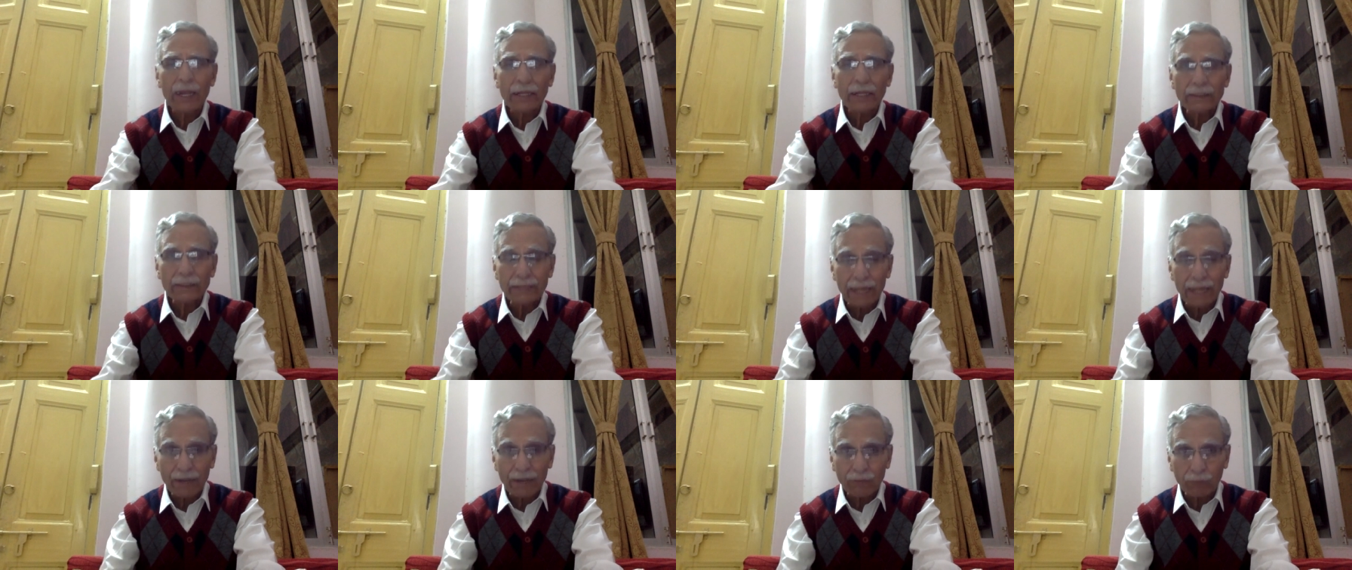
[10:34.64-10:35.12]

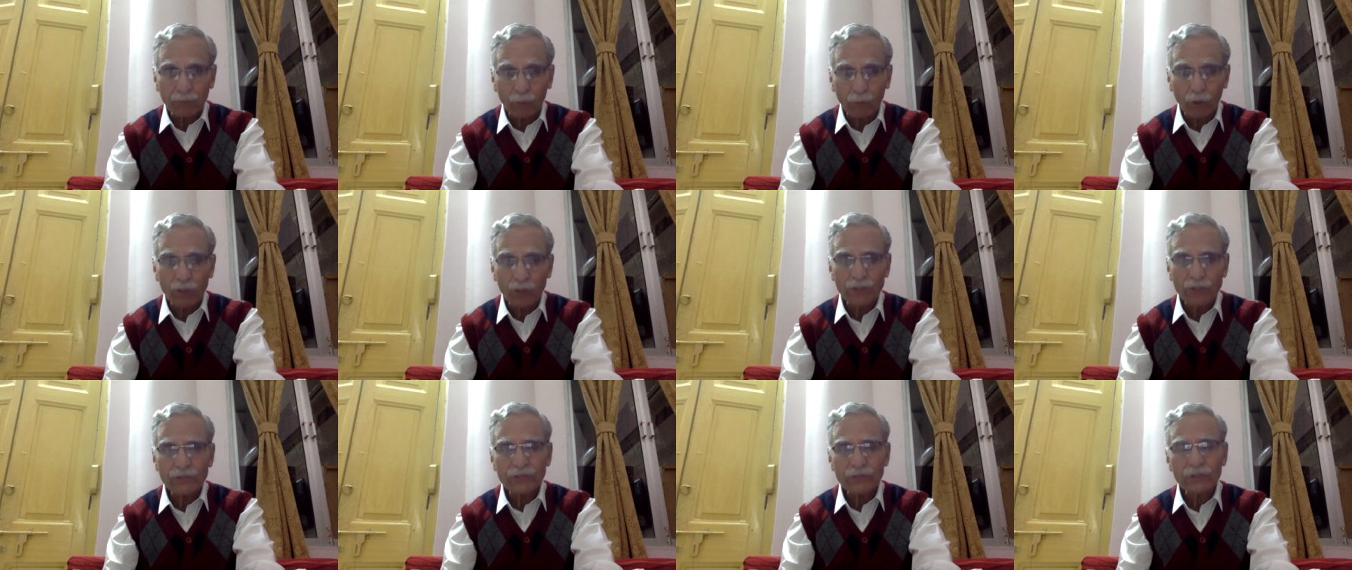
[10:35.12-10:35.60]
There
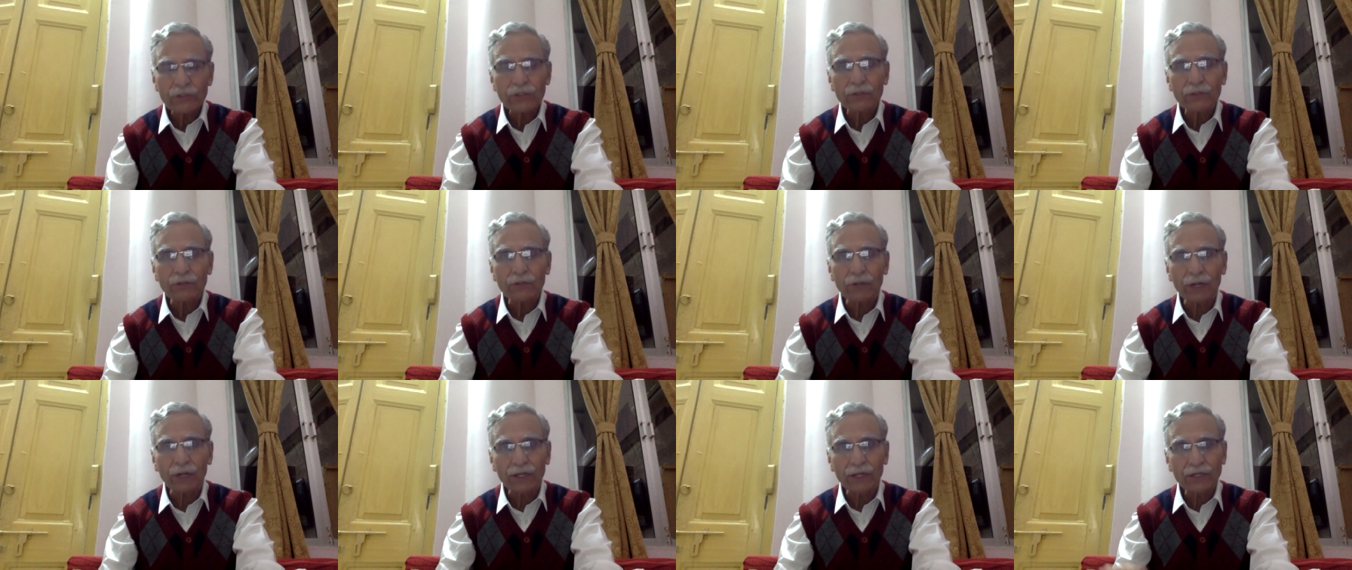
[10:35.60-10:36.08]
was
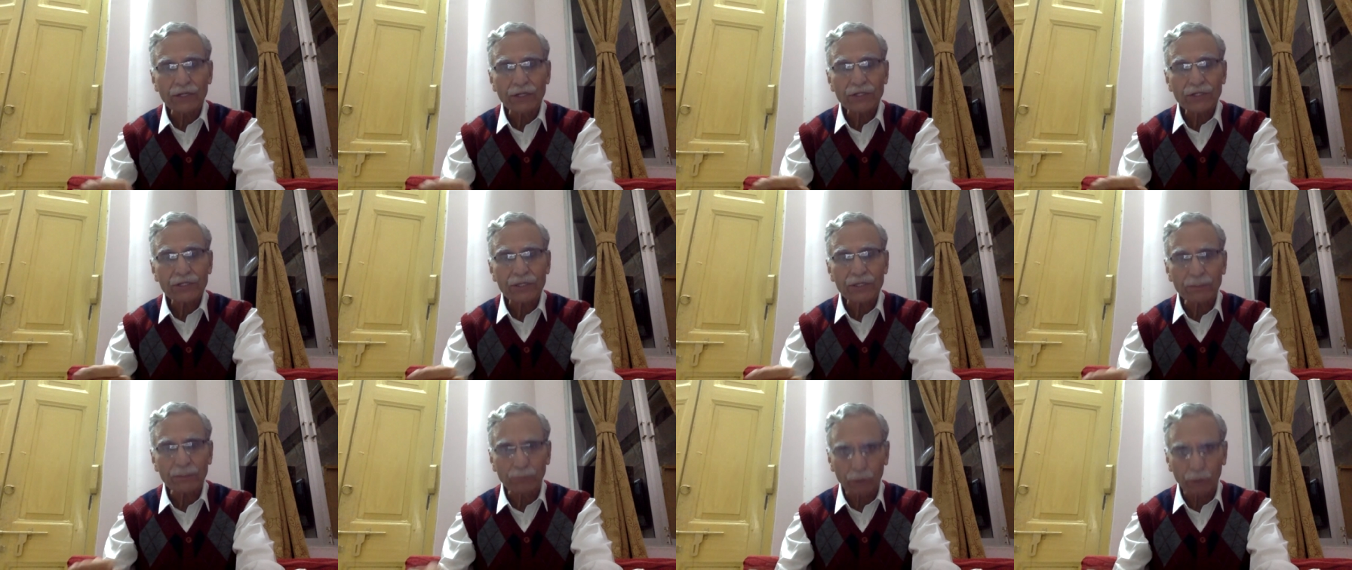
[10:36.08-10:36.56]
religious
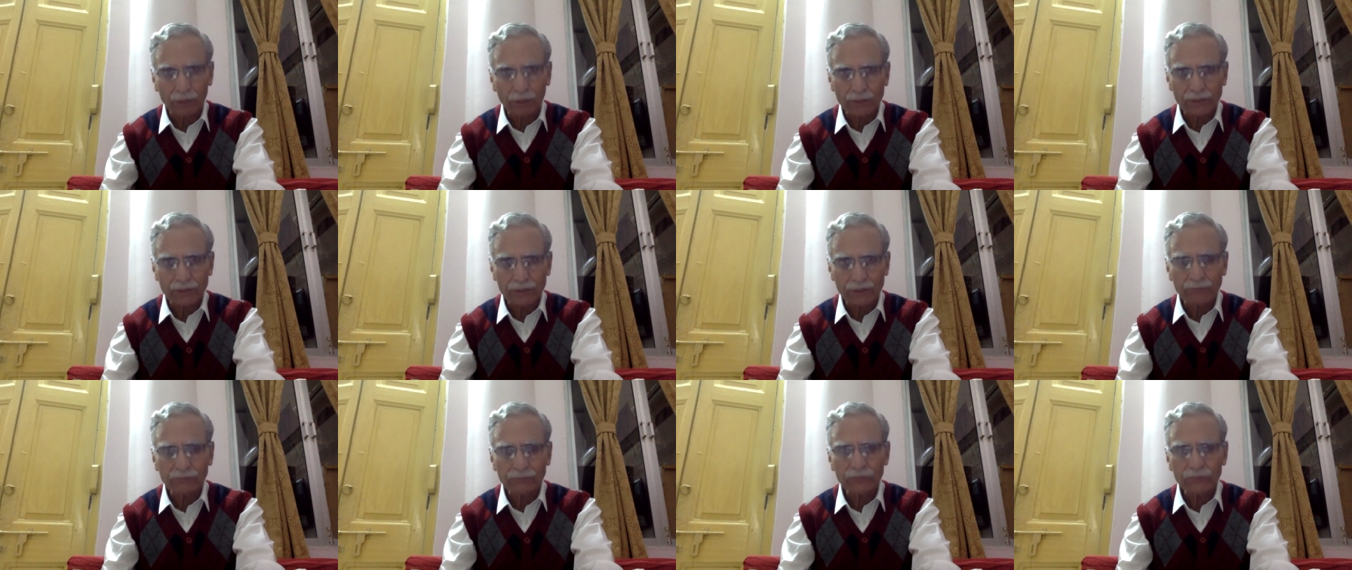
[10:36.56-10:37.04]

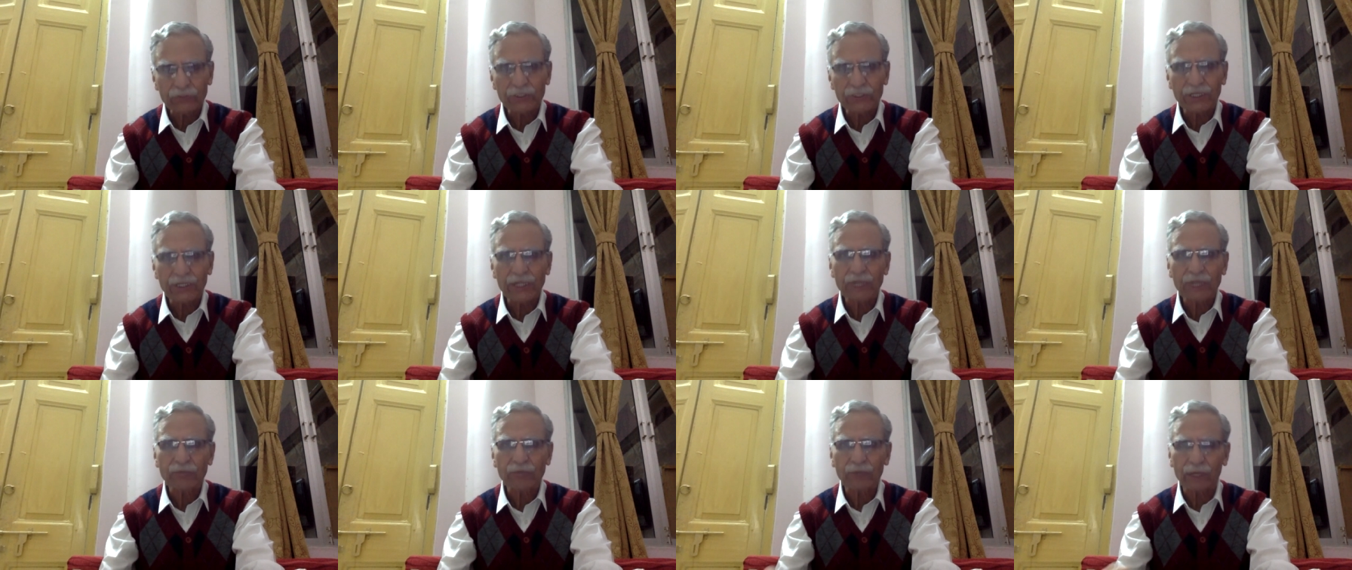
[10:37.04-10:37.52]
symbolism.
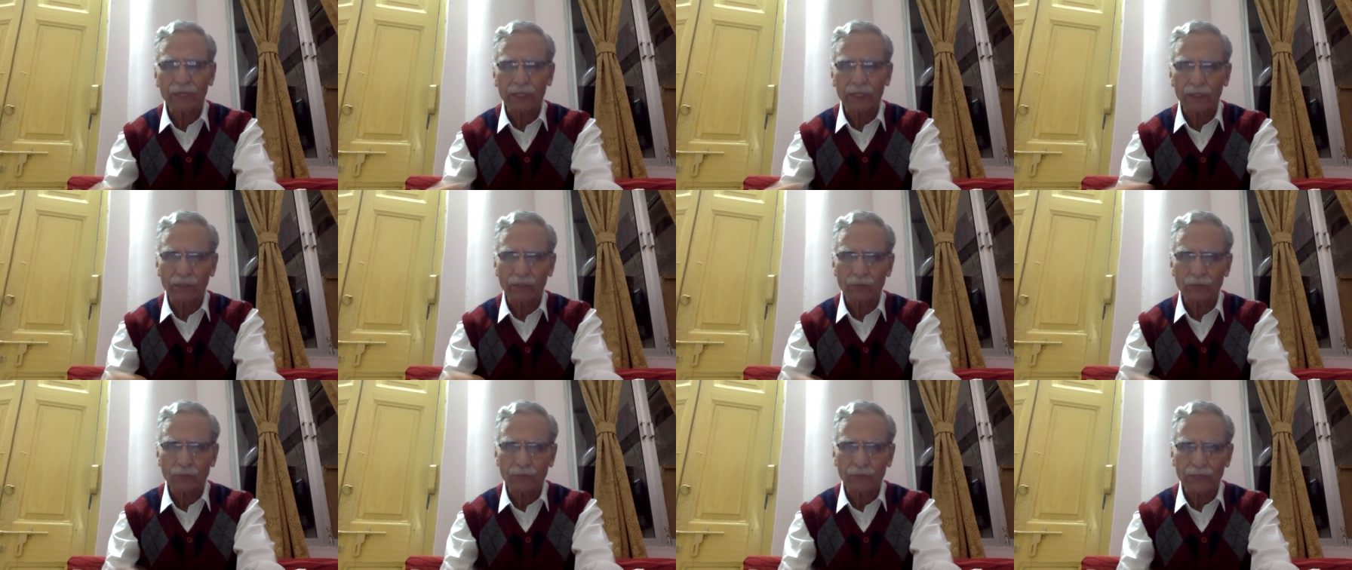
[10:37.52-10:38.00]
Sikhs were
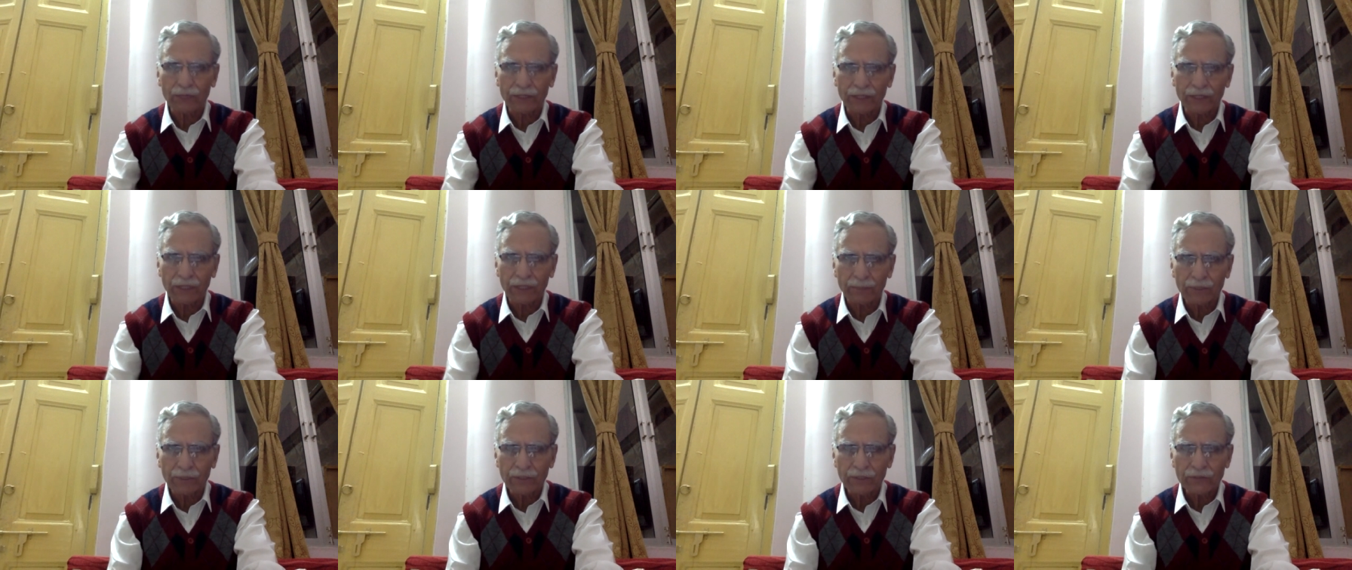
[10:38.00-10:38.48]
allowed to wear
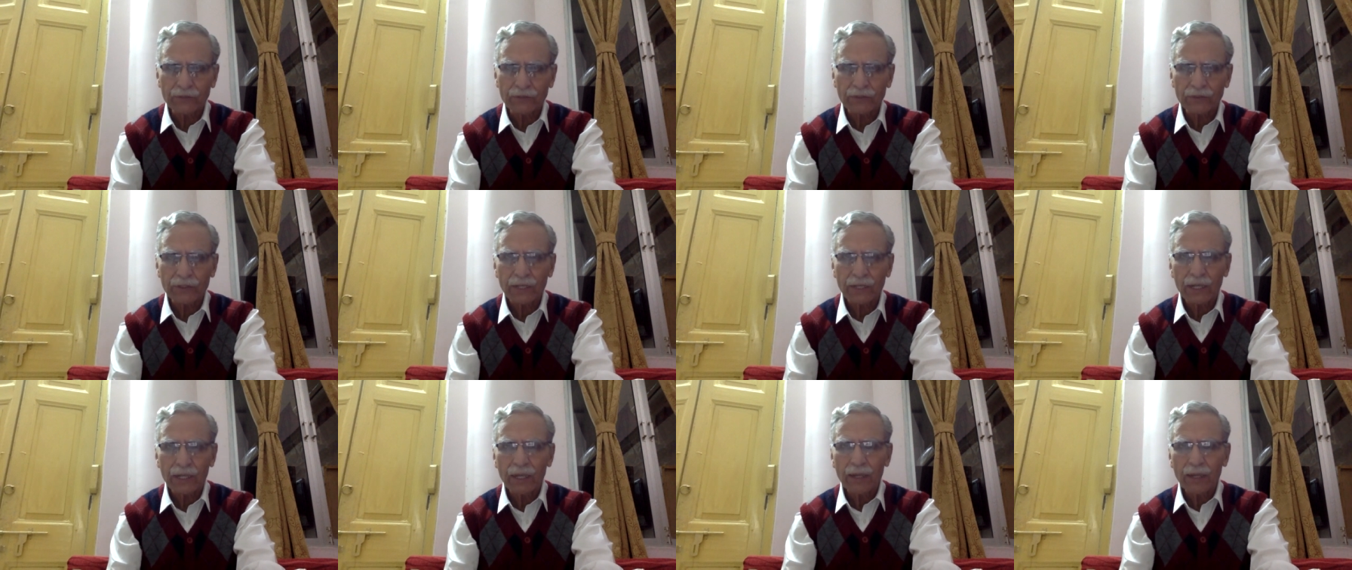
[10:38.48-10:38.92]
turbans.